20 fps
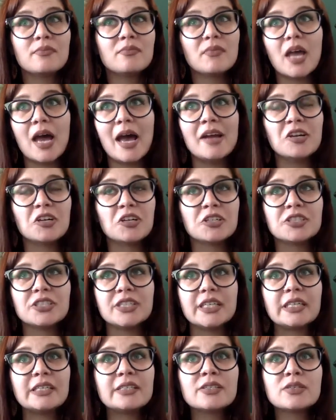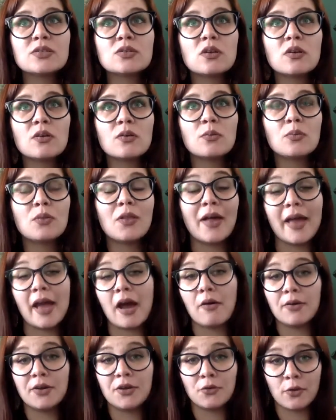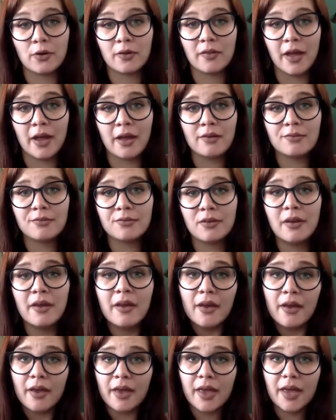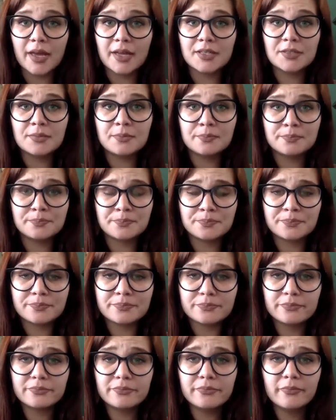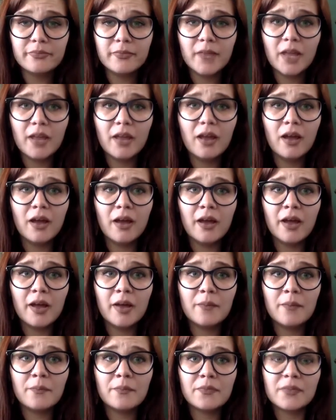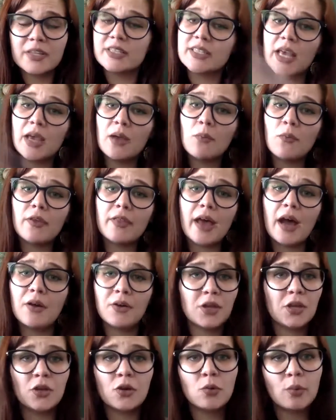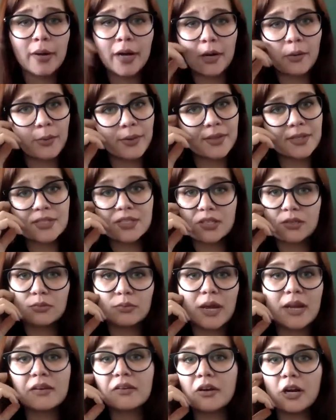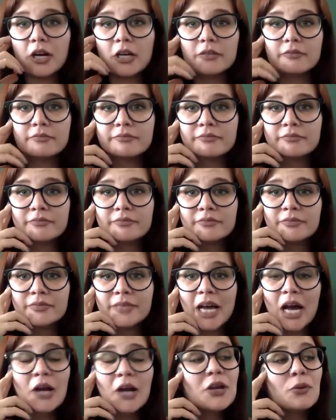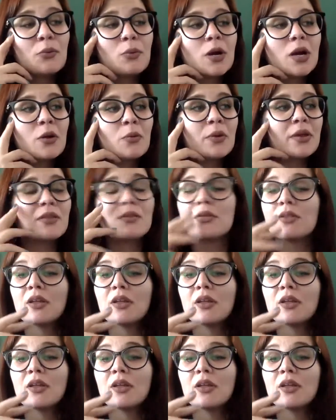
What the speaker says: energies play out in your life? And the same with, how do you work with surrender? How do you work with